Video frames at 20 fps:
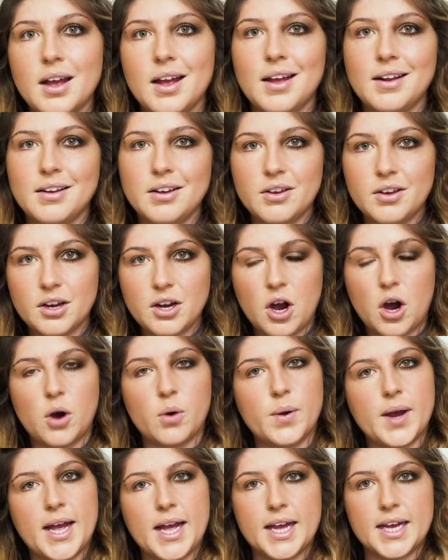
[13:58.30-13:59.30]
And you can
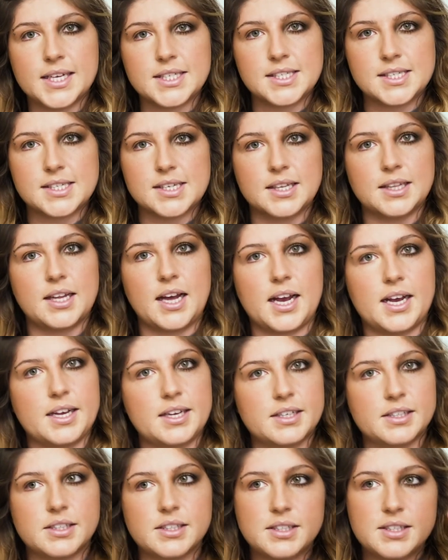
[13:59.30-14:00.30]
always
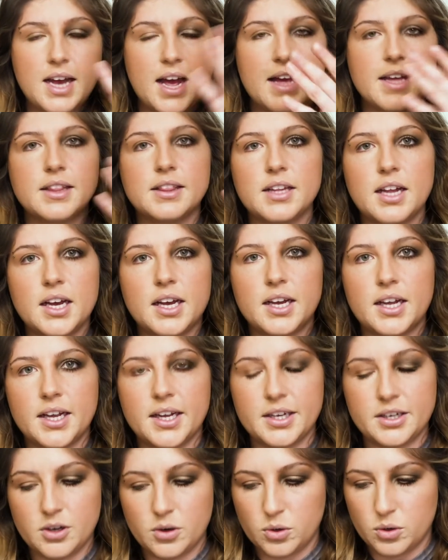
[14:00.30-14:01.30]
like tight
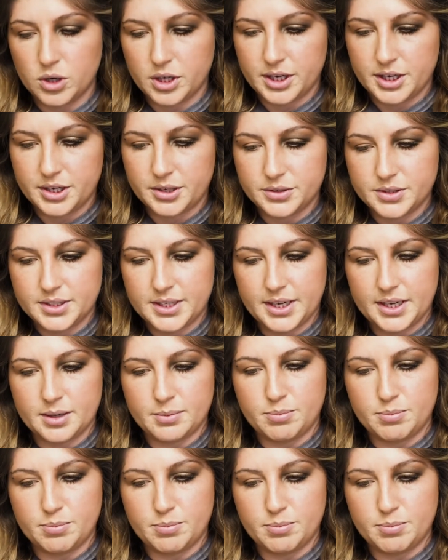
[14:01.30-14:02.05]
line or use like a